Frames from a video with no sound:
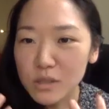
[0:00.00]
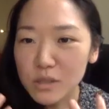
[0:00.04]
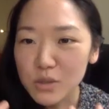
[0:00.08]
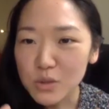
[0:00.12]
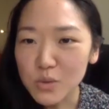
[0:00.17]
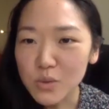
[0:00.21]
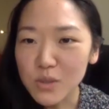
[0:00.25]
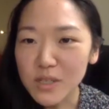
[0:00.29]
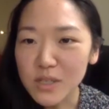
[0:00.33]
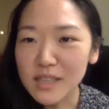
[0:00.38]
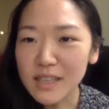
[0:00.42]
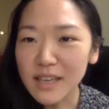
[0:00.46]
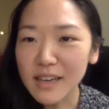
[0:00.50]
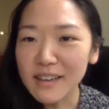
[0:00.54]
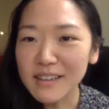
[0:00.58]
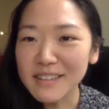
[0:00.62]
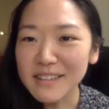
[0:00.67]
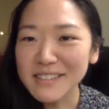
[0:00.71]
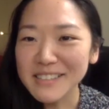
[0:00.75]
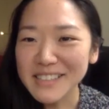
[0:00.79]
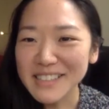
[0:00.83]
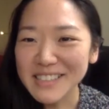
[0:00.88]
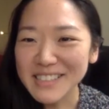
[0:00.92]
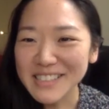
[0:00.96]
is doing that
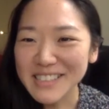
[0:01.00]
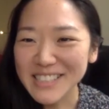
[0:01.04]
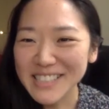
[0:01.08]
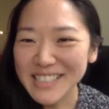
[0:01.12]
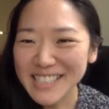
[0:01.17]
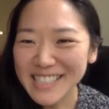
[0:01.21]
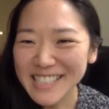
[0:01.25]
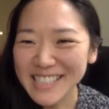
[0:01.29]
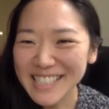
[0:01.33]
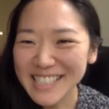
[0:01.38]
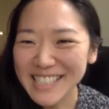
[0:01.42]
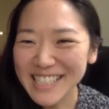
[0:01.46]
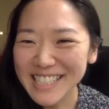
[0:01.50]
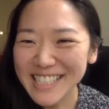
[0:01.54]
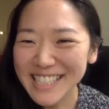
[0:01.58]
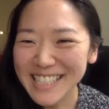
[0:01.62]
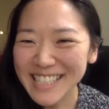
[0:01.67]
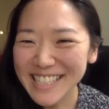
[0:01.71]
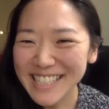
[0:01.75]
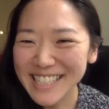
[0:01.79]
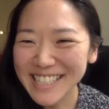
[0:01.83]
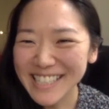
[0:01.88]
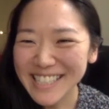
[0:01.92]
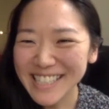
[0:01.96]
it's
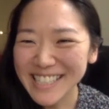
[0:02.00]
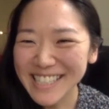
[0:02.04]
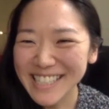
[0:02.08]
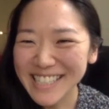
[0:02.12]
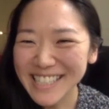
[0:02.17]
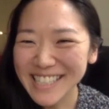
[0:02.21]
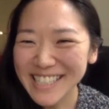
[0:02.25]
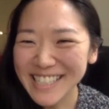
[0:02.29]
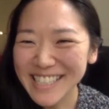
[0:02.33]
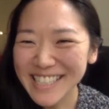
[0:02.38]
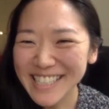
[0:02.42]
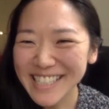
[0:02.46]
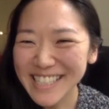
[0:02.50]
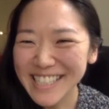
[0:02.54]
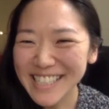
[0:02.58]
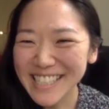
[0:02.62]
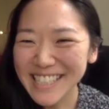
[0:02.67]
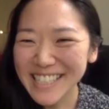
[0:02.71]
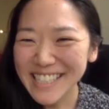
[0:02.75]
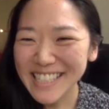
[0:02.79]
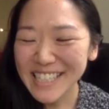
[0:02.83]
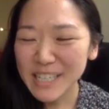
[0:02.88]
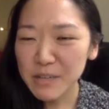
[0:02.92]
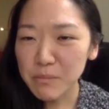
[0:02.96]
it,
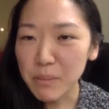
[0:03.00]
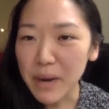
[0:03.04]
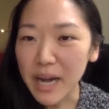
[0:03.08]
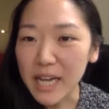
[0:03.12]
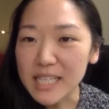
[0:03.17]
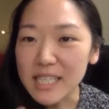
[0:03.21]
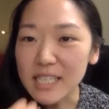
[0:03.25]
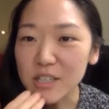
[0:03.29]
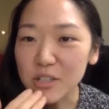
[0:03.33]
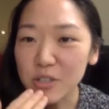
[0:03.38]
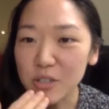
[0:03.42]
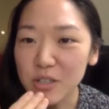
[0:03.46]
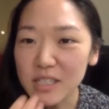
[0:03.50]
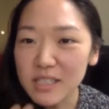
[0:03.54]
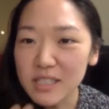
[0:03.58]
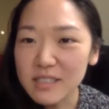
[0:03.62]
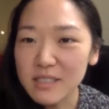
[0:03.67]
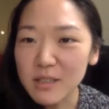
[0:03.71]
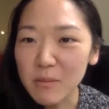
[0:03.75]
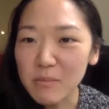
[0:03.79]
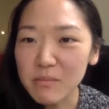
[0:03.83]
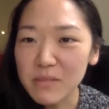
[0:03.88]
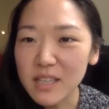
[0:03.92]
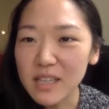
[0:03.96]
by hearing
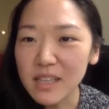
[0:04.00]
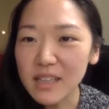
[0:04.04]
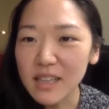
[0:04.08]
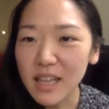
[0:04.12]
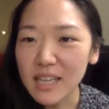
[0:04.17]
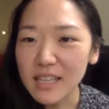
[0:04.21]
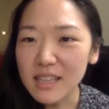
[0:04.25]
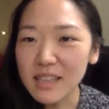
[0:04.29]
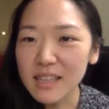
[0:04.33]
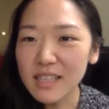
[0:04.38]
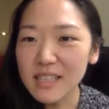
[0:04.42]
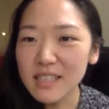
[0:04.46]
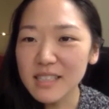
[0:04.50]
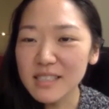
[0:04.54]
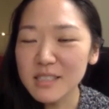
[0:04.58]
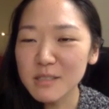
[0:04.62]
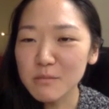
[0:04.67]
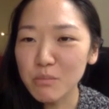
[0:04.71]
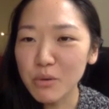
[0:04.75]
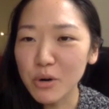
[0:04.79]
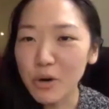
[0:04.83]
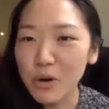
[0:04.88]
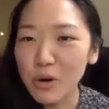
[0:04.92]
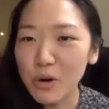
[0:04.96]
something like this
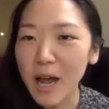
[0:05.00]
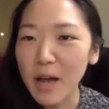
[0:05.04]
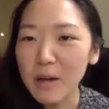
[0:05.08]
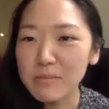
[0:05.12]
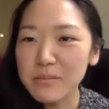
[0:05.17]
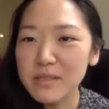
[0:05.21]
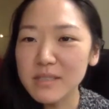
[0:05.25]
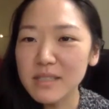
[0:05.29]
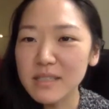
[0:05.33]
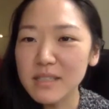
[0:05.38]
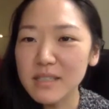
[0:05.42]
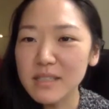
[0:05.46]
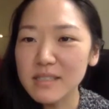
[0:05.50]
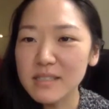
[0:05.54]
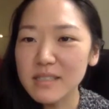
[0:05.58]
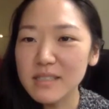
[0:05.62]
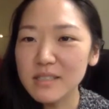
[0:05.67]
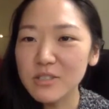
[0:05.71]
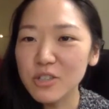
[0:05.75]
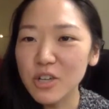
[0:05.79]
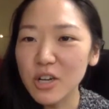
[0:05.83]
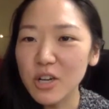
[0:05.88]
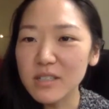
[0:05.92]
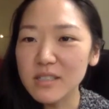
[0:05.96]
perhaps it's
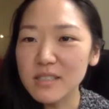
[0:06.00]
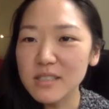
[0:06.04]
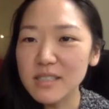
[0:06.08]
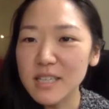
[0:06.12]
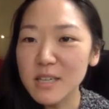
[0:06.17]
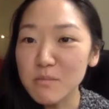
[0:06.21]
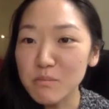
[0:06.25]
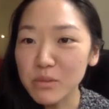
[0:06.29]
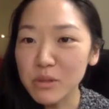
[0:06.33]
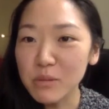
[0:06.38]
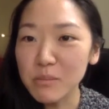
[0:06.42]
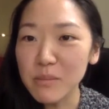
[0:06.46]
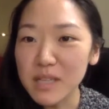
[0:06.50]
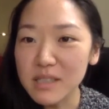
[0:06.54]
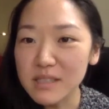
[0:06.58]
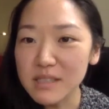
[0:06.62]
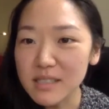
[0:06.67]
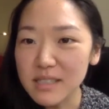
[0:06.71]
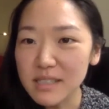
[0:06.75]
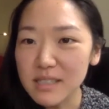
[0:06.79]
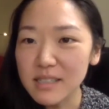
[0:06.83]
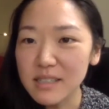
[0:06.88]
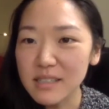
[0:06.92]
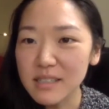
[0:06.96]
just
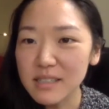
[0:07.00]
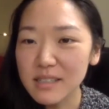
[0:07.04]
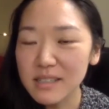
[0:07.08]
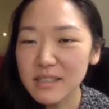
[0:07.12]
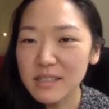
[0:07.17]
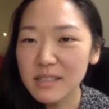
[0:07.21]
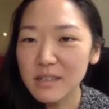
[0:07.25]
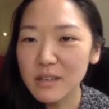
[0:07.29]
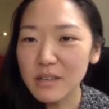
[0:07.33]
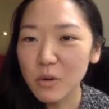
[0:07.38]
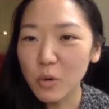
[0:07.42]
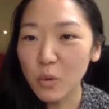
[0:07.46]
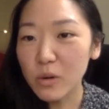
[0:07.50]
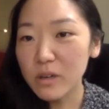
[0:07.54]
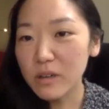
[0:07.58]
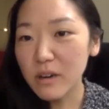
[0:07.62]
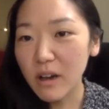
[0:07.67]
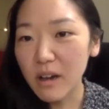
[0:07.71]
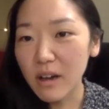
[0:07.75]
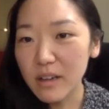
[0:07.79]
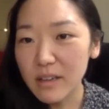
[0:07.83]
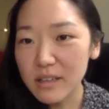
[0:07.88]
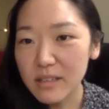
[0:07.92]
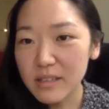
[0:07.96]
implemented or
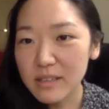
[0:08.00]
not